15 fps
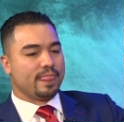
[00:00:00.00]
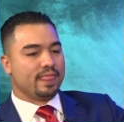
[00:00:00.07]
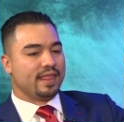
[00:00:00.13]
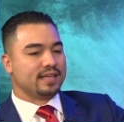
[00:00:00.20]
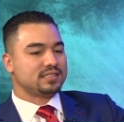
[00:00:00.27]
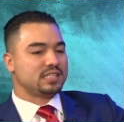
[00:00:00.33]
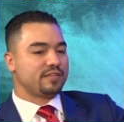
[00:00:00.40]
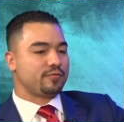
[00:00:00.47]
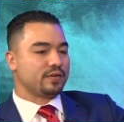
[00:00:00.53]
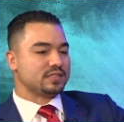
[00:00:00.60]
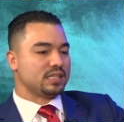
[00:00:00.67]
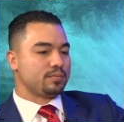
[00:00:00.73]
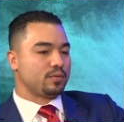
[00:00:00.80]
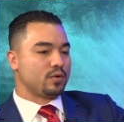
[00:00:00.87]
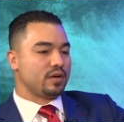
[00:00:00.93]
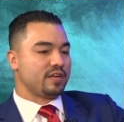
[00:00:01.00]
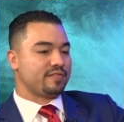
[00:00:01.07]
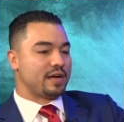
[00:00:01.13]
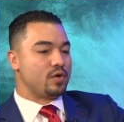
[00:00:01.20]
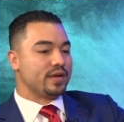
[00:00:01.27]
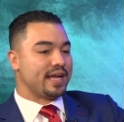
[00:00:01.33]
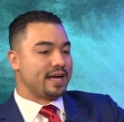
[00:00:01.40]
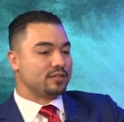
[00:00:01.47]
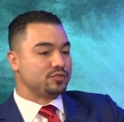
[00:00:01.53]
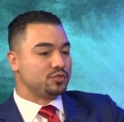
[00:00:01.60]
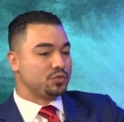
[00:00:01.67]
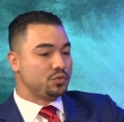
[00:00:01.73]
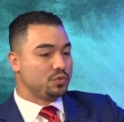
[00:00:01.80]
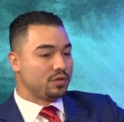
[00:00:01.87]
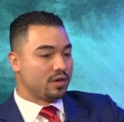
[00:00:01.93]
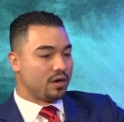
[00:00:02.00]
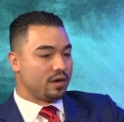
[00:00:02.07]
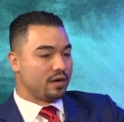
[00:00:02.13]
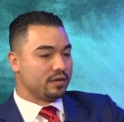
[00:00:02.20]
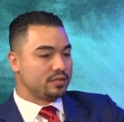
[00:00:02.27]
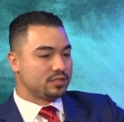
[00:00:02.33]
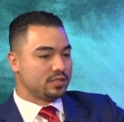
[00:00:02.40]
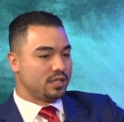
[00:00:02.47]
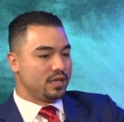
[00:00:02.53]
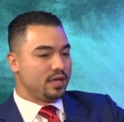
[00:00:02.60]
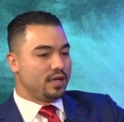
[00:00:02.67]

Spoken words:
Let's say, for example, if I only had 2 cards,